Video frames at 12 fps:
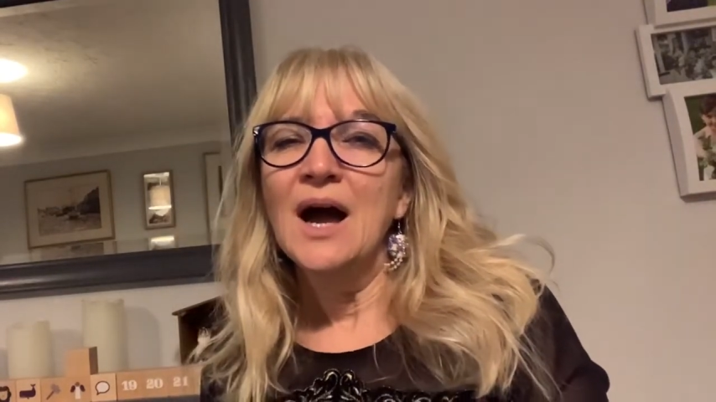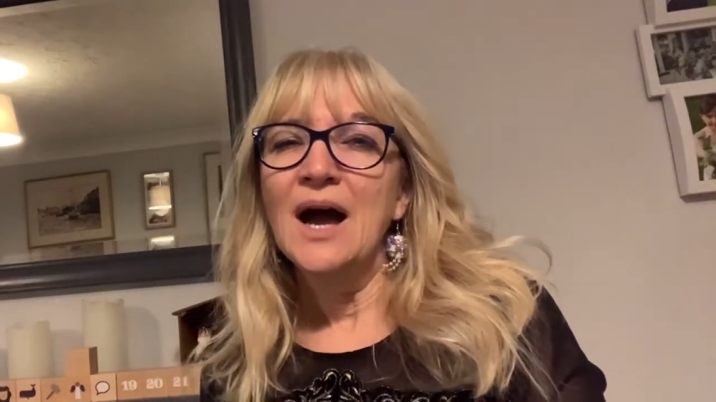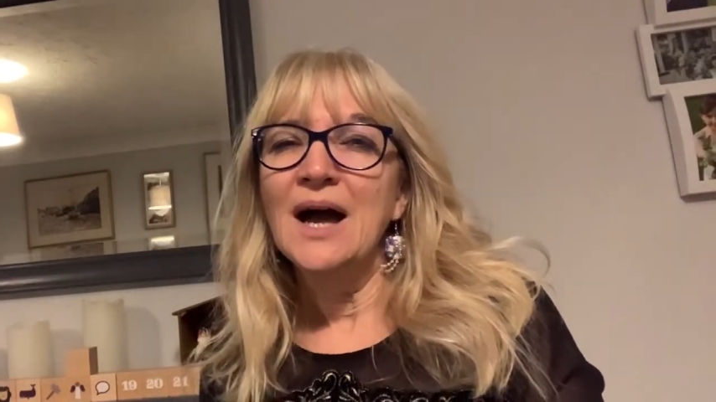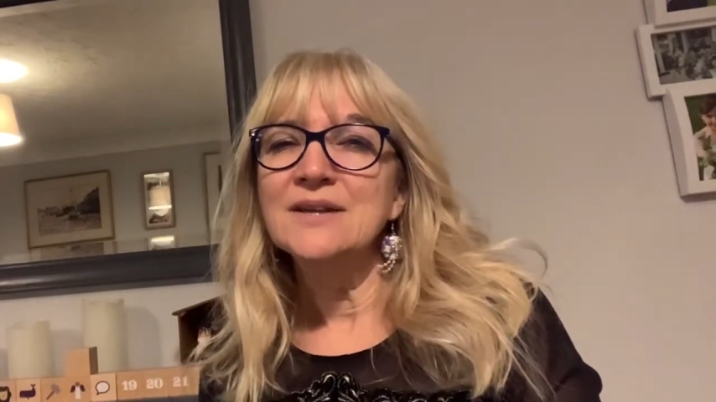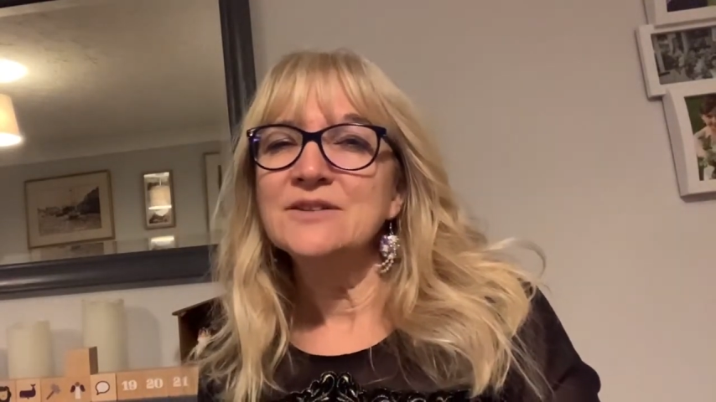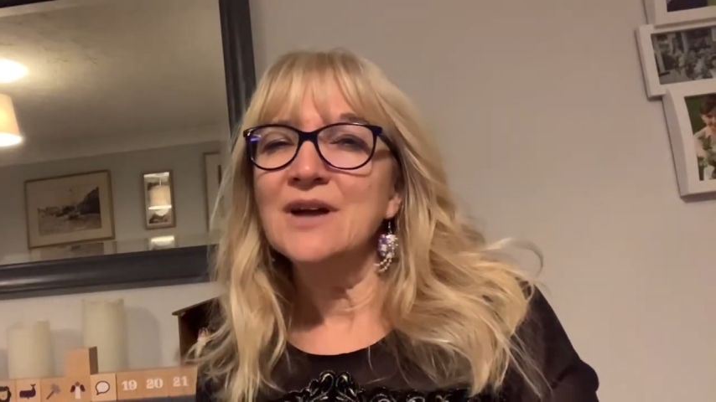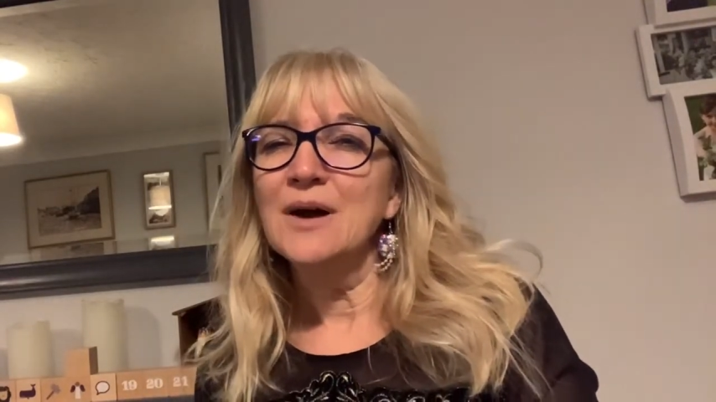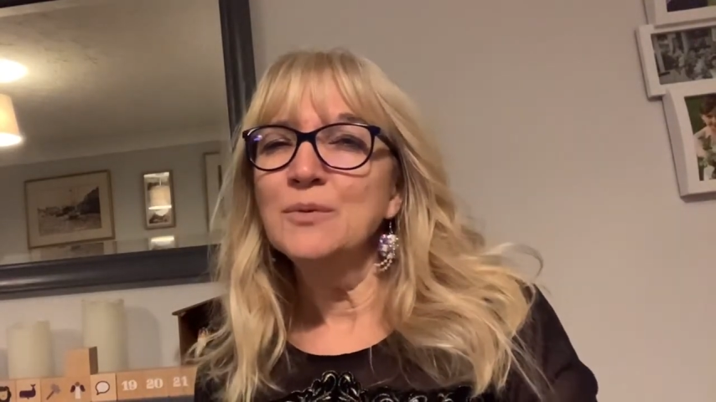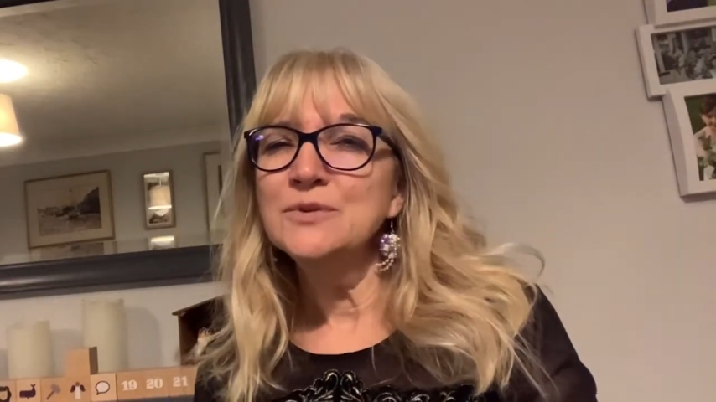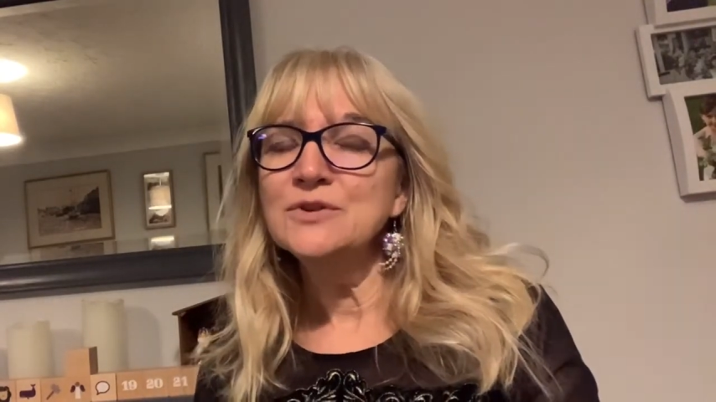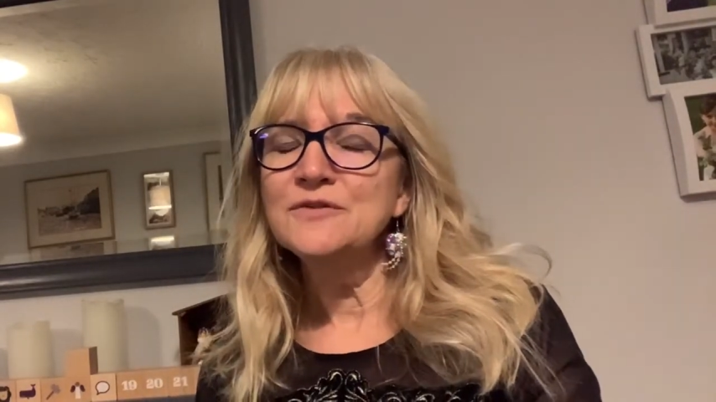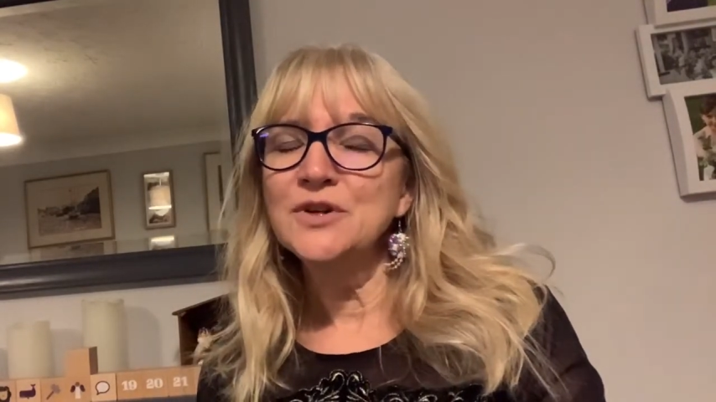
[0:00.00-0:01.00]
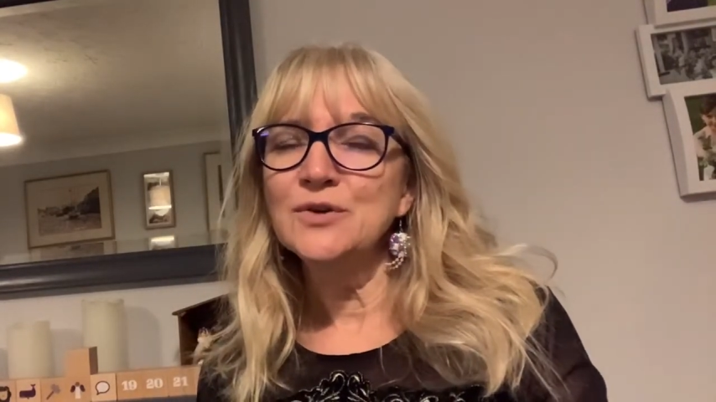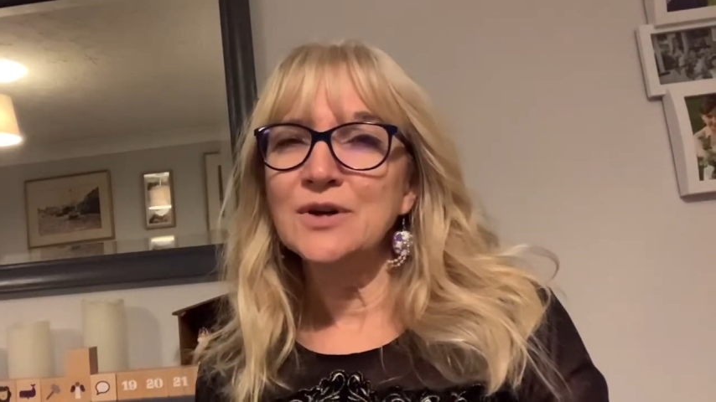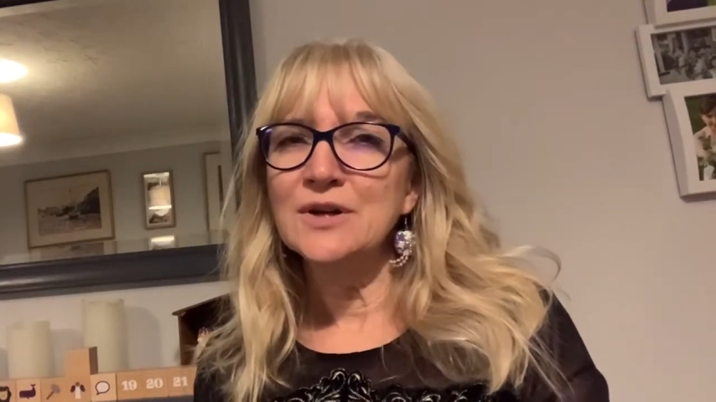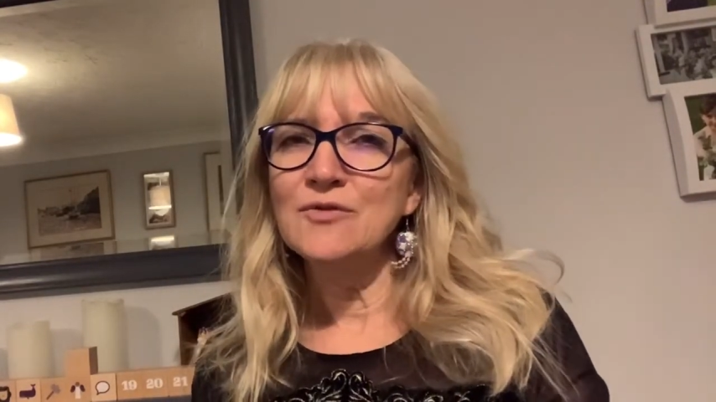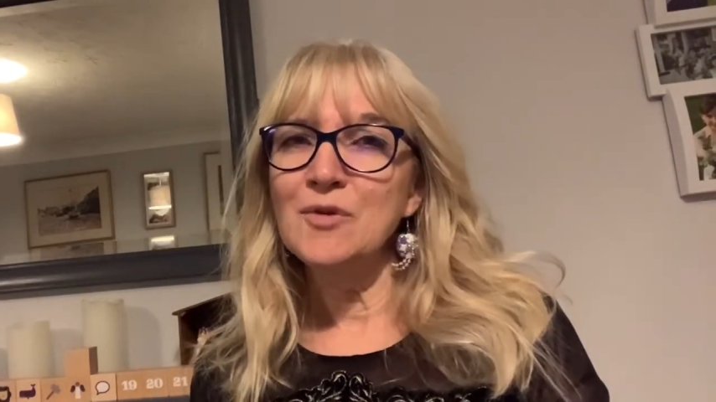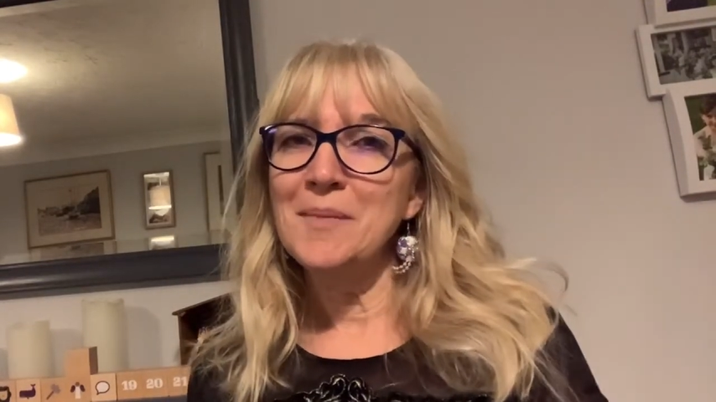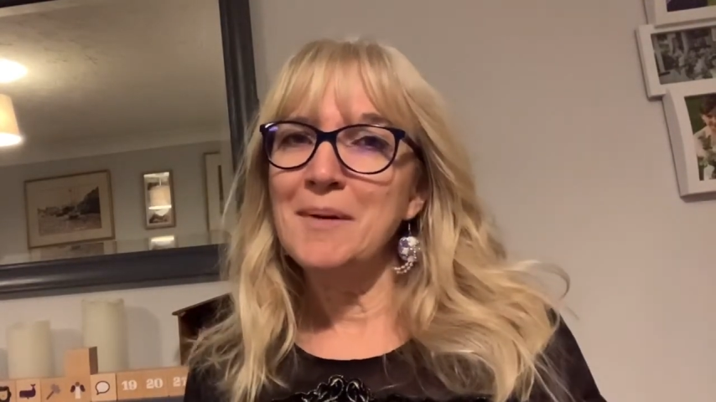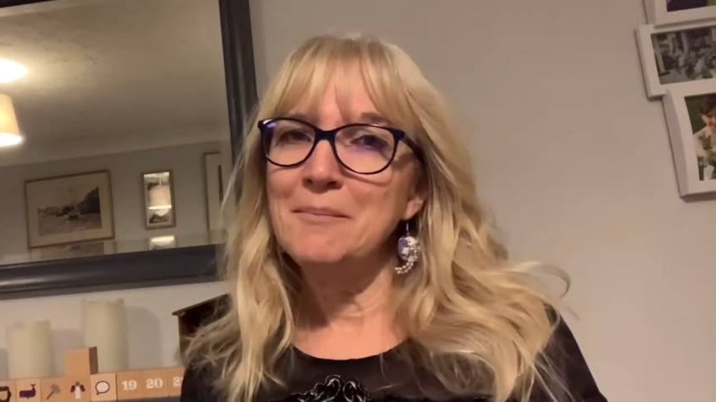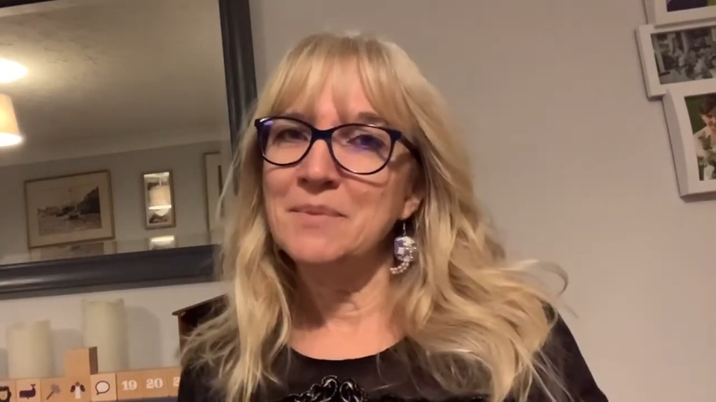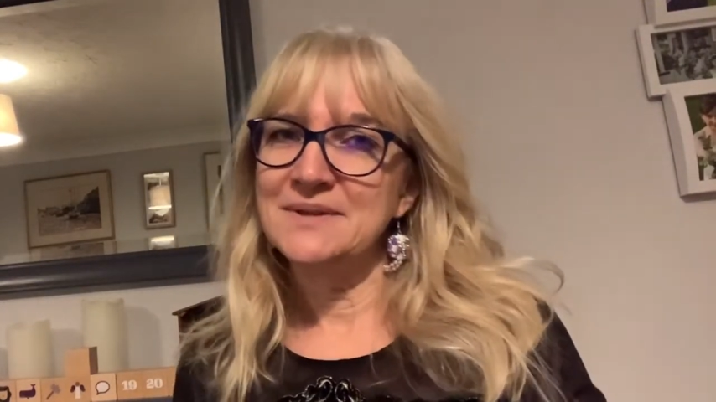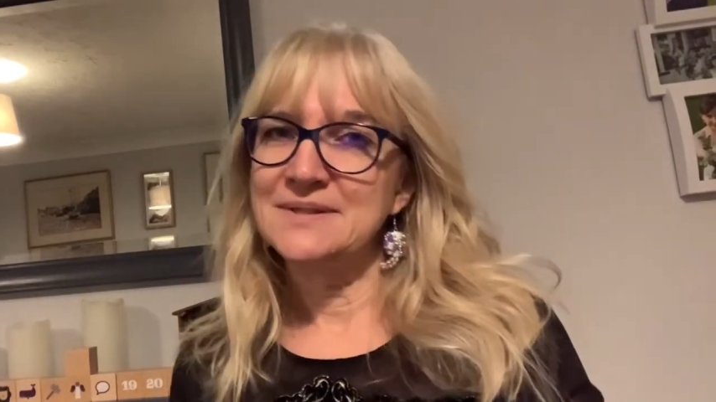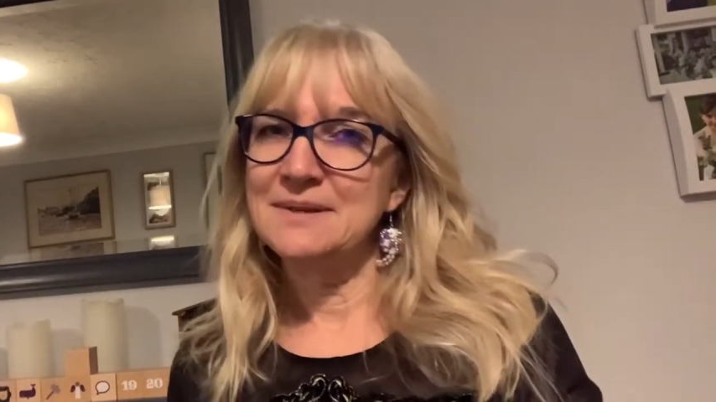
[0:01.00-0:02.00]
And I wonder if you can
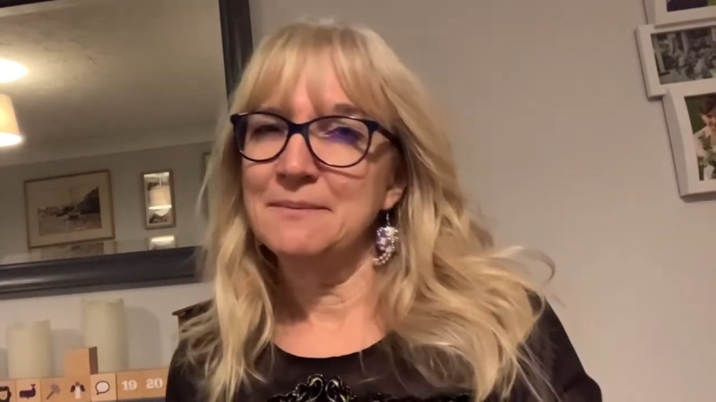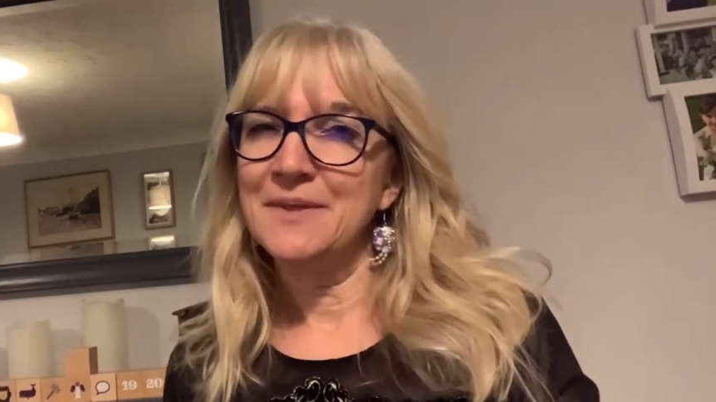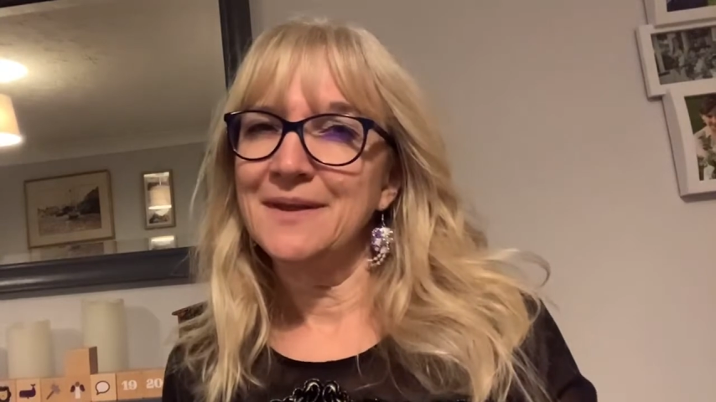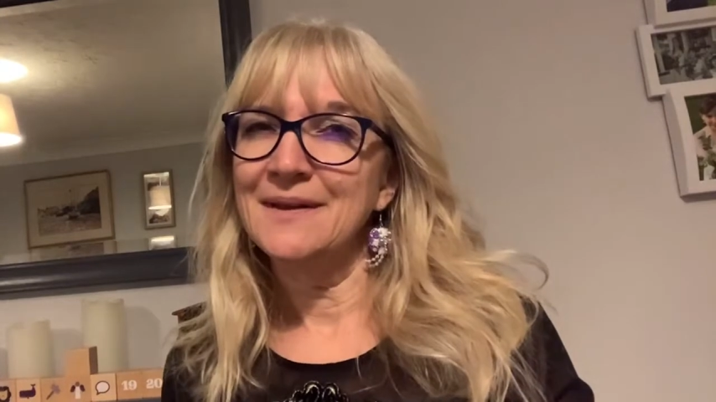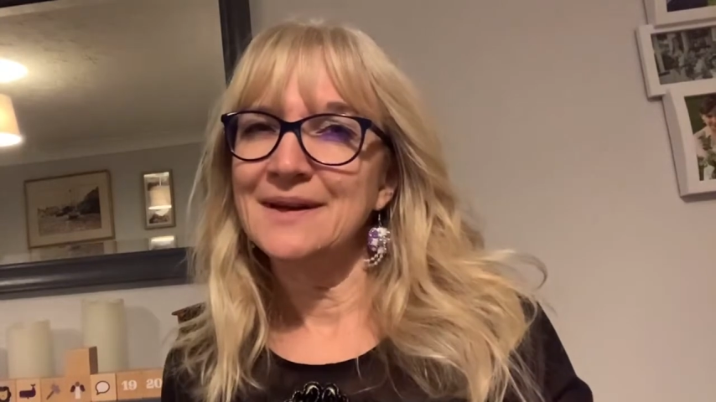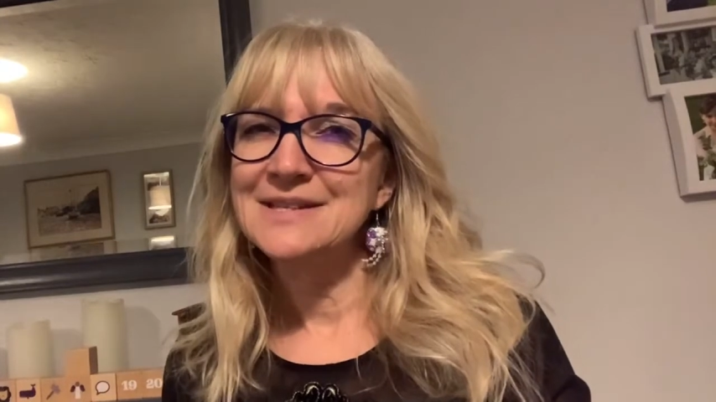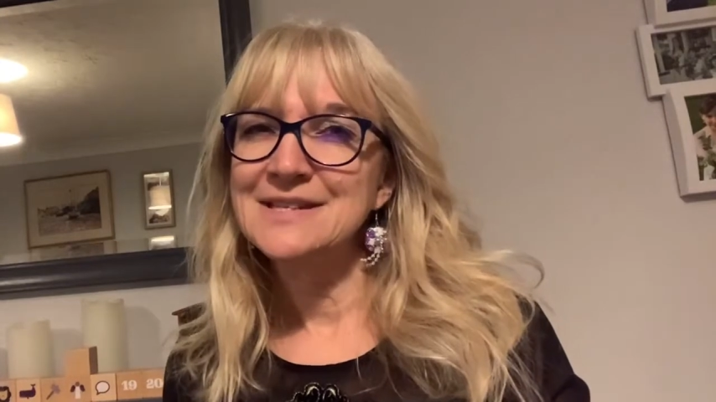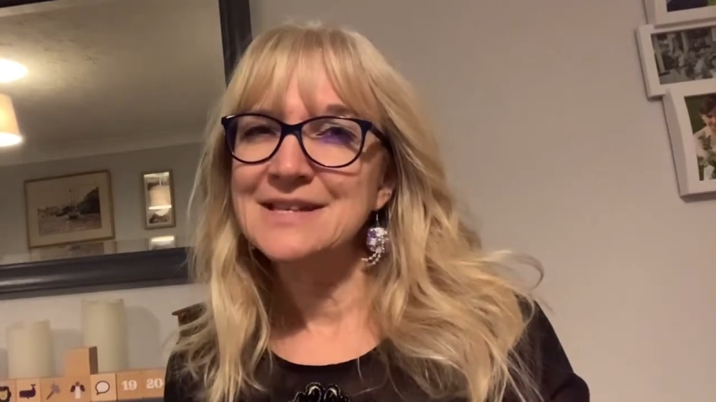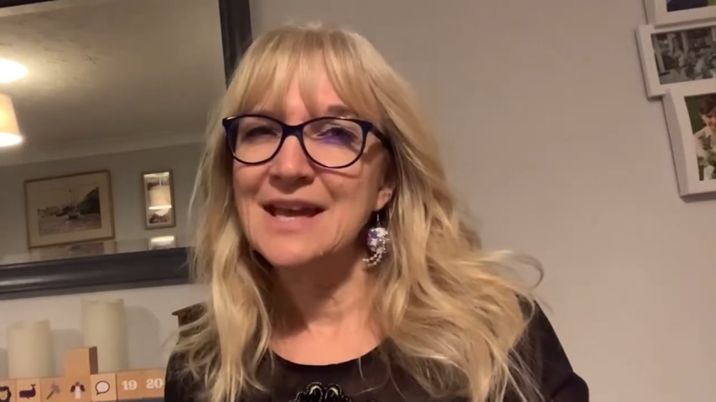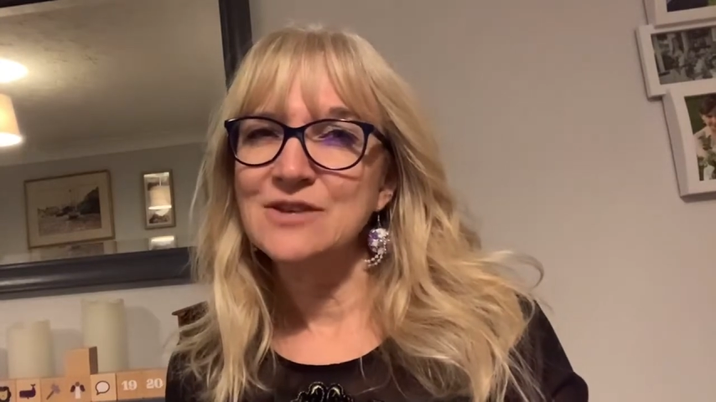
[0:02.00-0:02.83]
remember something I said